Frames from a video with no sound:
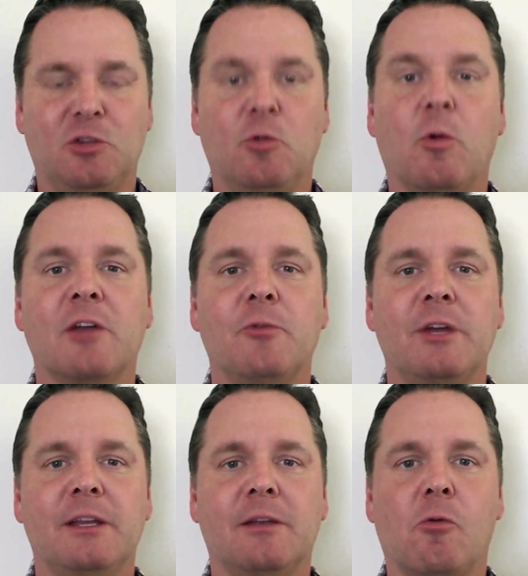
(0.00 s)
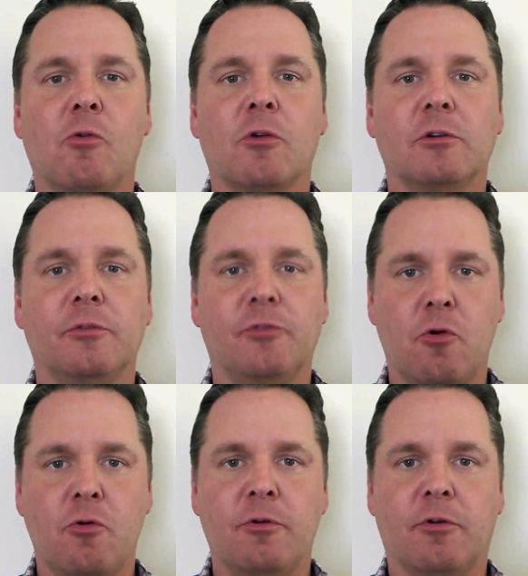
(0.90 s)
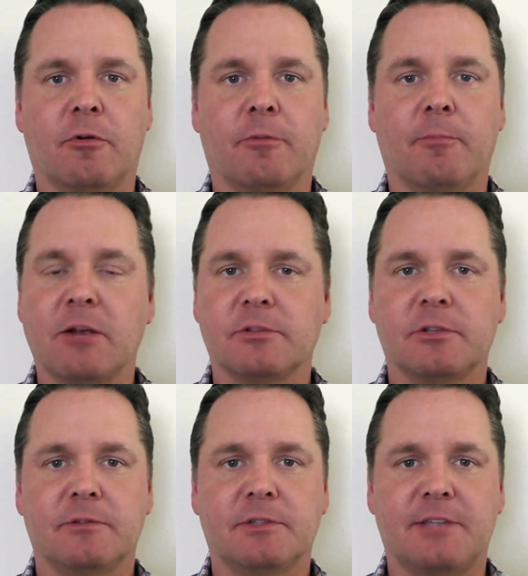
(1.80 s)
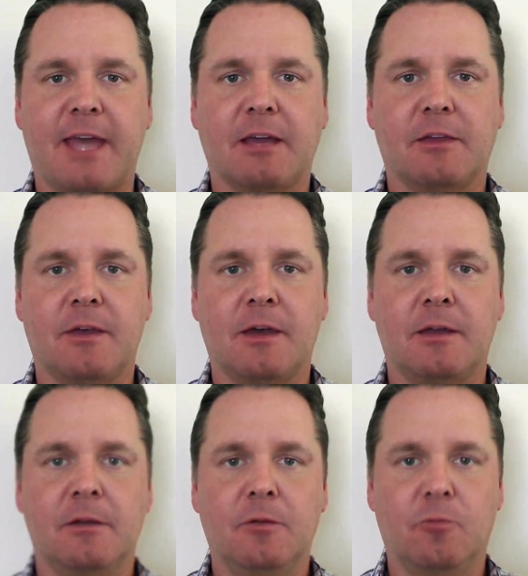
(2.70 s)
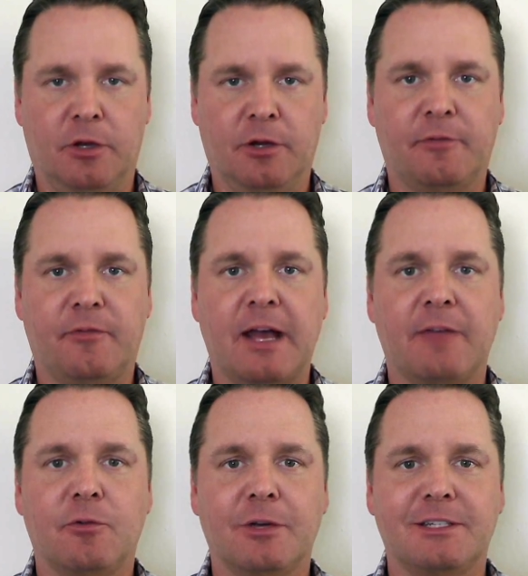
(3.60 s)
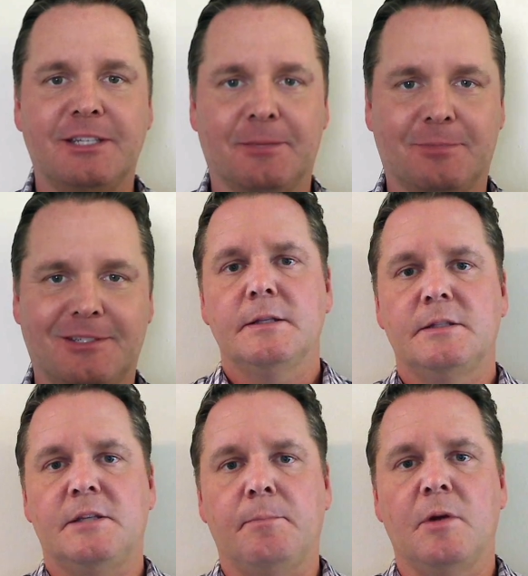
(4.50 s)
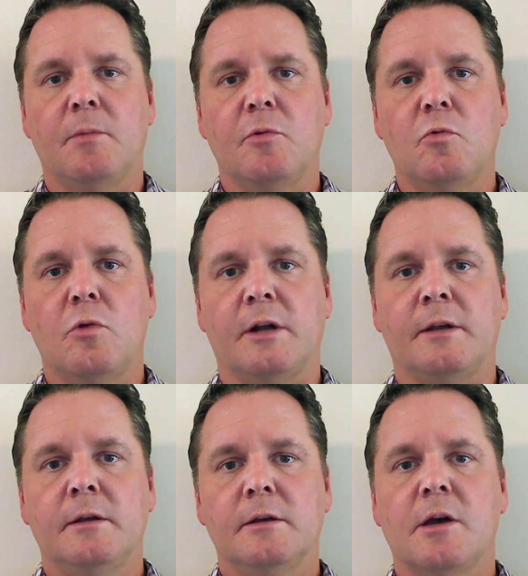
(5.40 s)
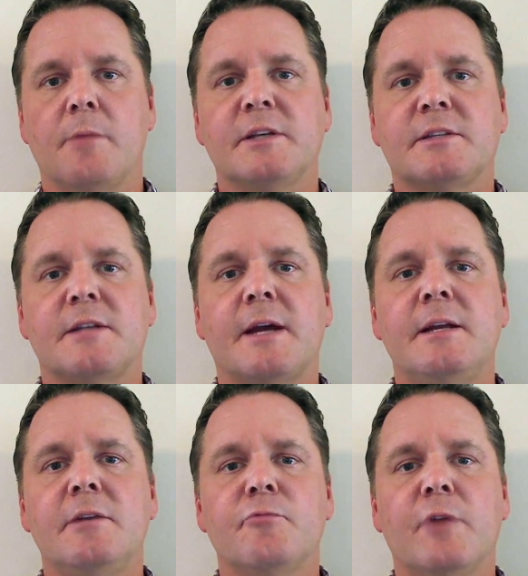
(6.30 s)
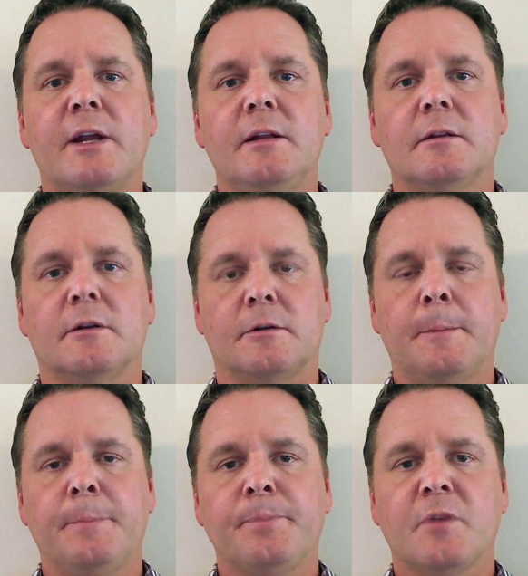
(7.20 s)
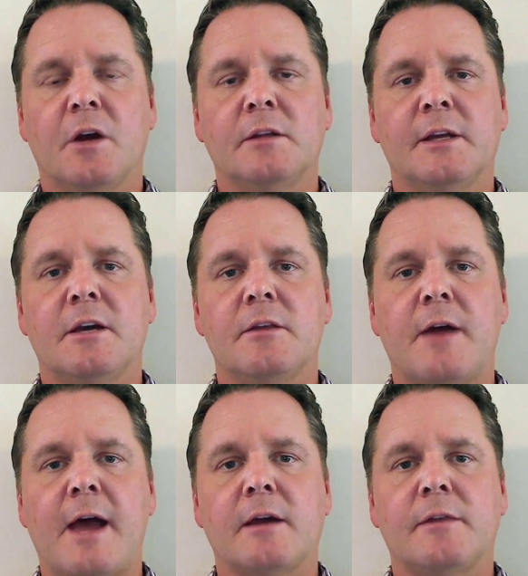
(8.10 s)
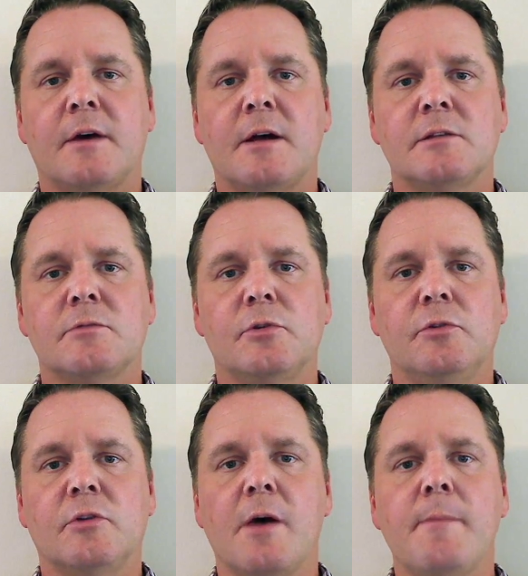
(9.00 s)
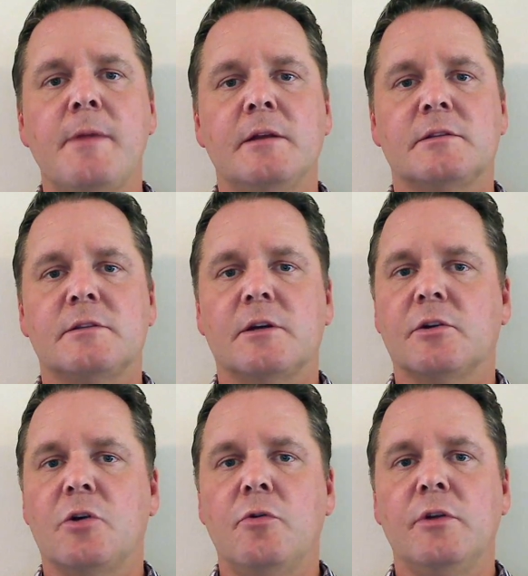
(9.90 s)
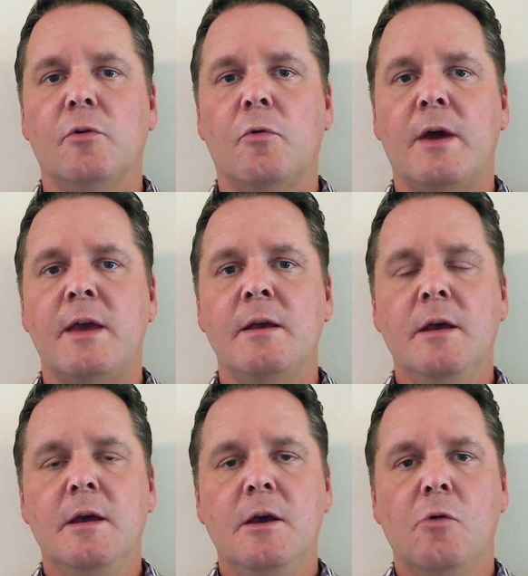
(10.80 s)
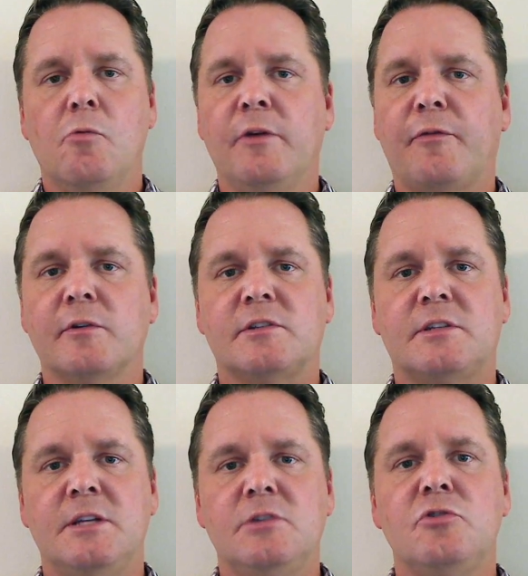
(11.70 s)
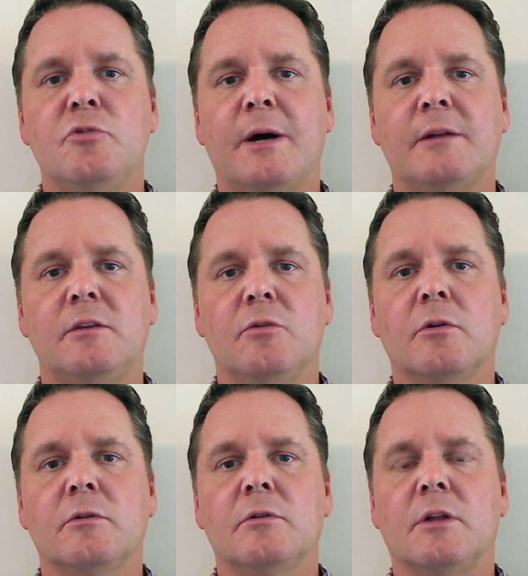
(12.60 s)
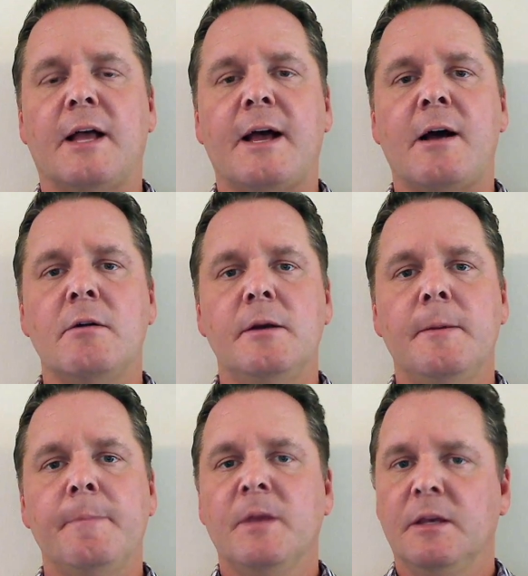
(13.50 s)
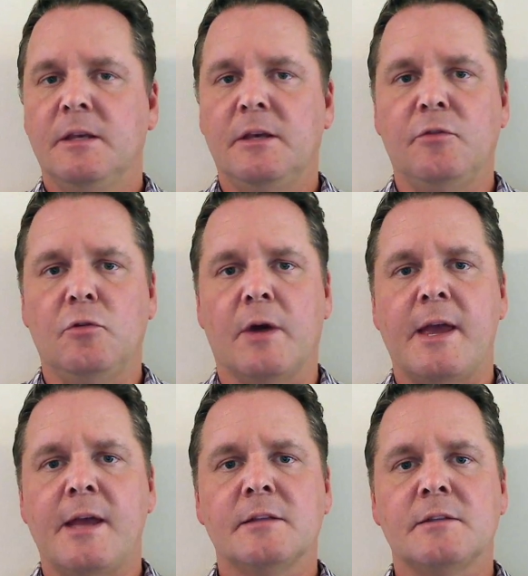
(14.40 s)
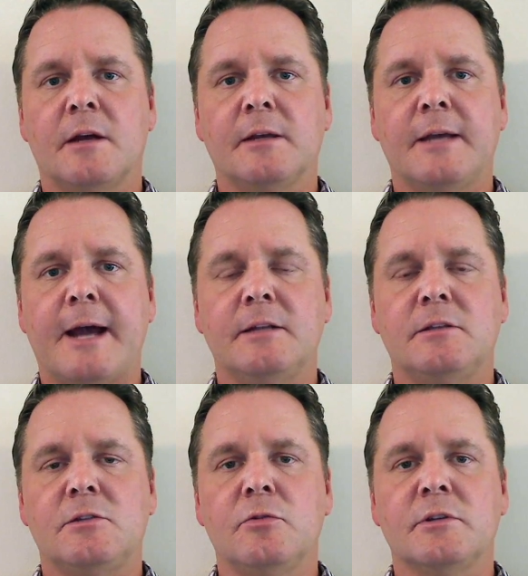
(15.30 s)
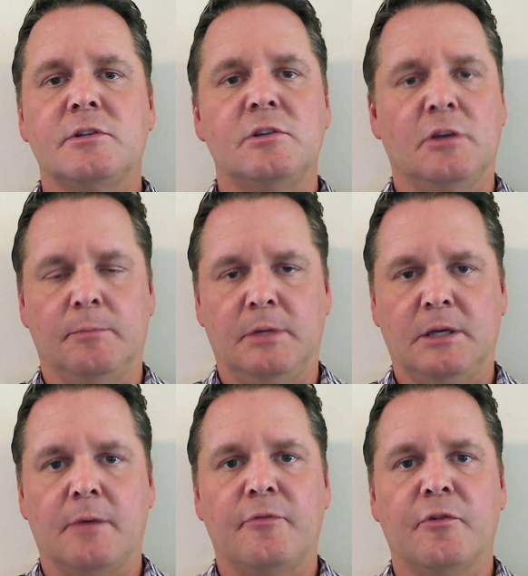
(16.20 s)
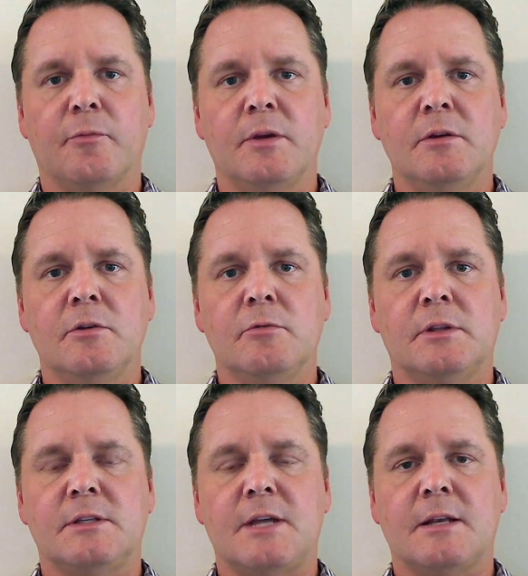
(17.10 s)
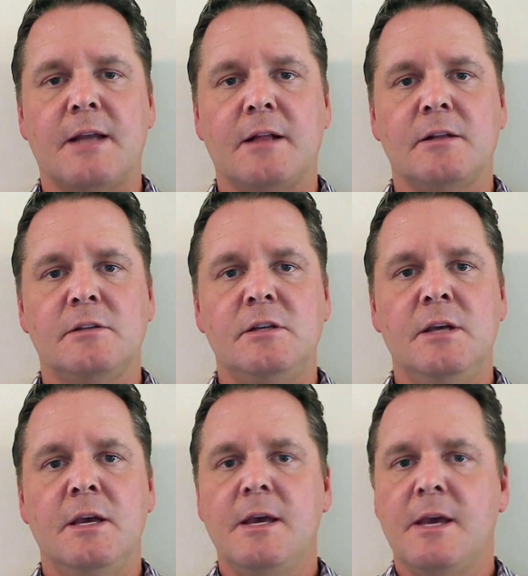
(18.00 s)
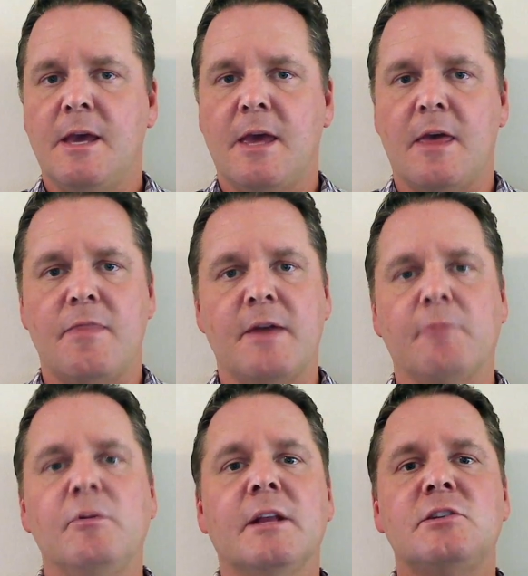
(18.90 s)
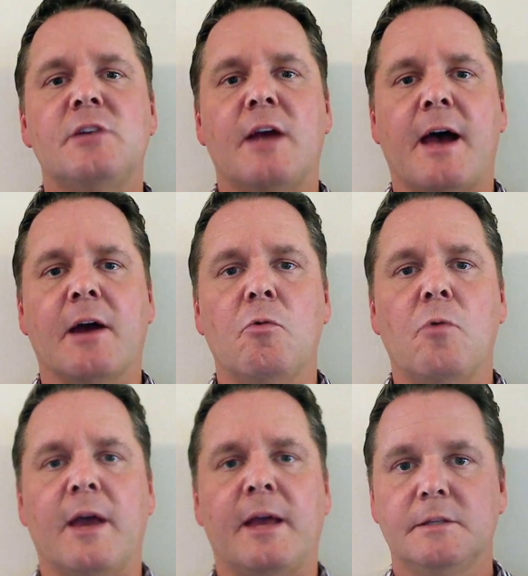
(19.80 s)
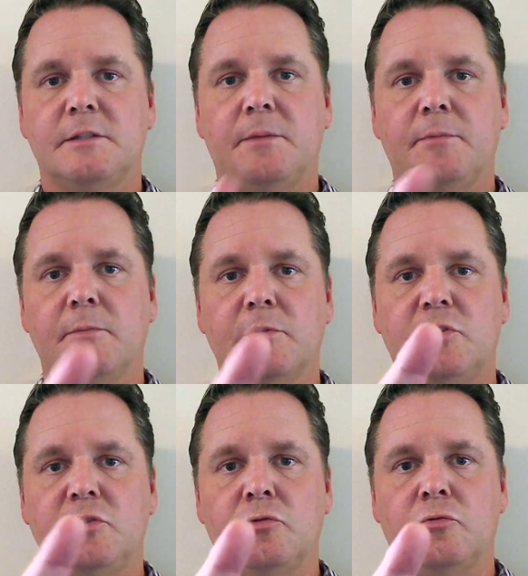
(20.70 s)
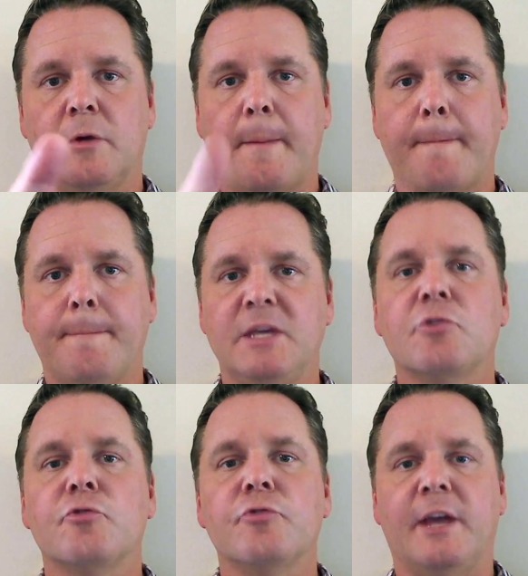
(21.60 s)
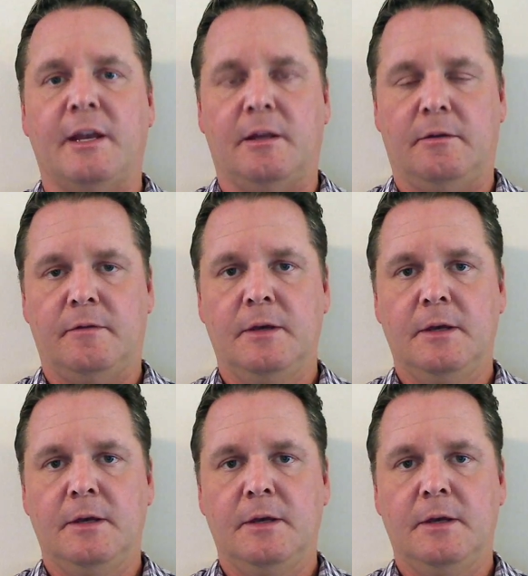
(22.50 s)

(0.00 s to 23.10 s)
You want to win an Oracle Node or Microservices hackathon? Well, here are 5 quick tips. Tip number 1, come excited and ready to learn. Unlike other hackathons where you come in and start coding away, we first teach you about the Oracle Cloud, give you a hands-on guided tour so you can become familiar with the technology, and then we let you hack away. Tip number 2, be creative.